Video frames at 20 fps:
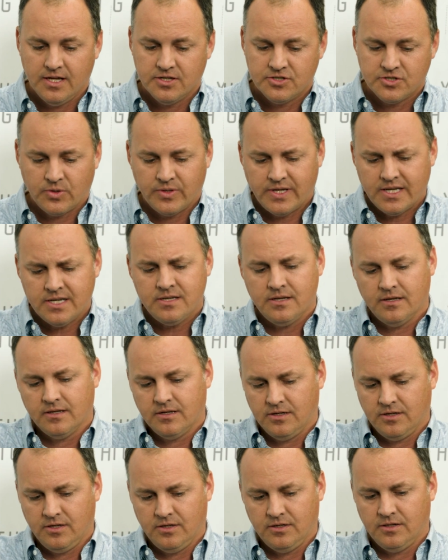So then
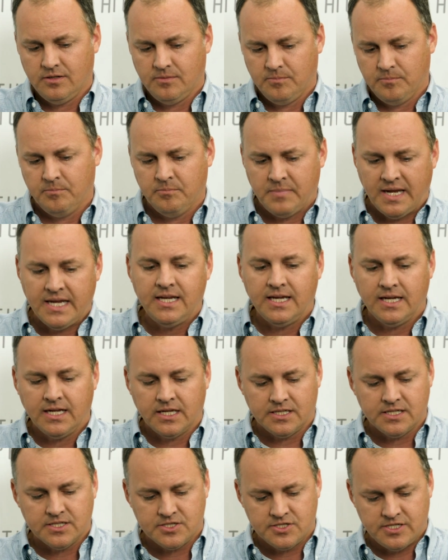making
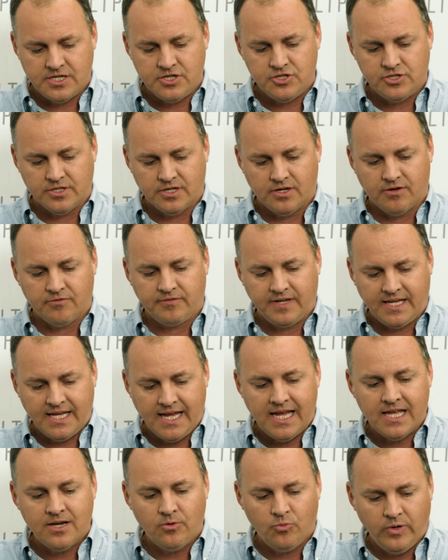a decision of,
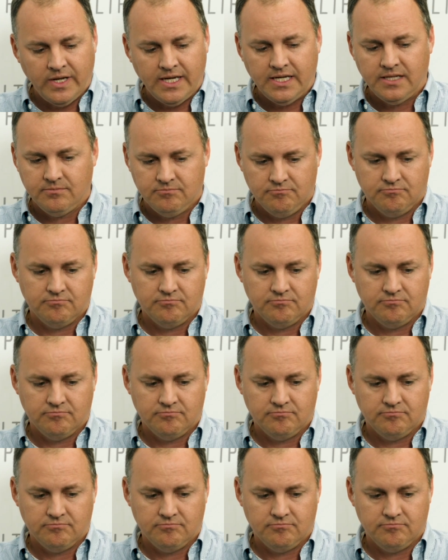can we